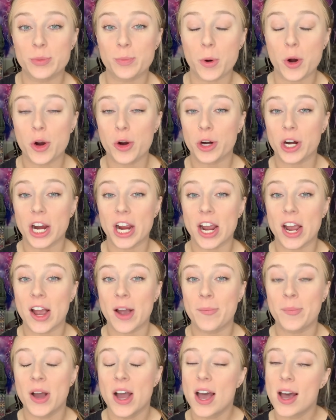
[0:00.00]

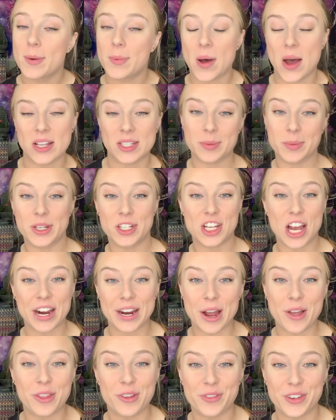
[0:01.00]
Program, possibly check
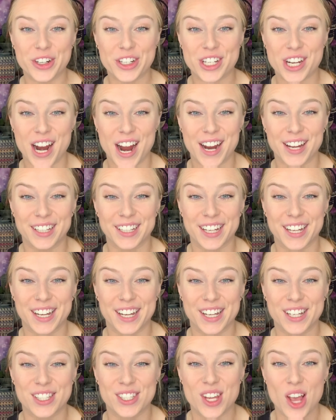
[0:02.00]
out the Virgin
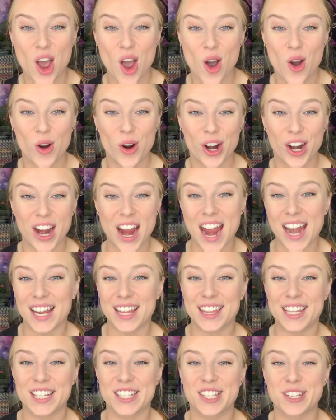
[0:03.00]
Islands, or
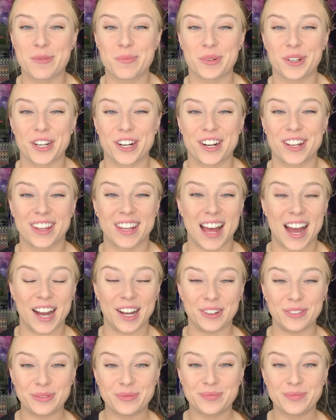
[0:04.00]
anything similar to that.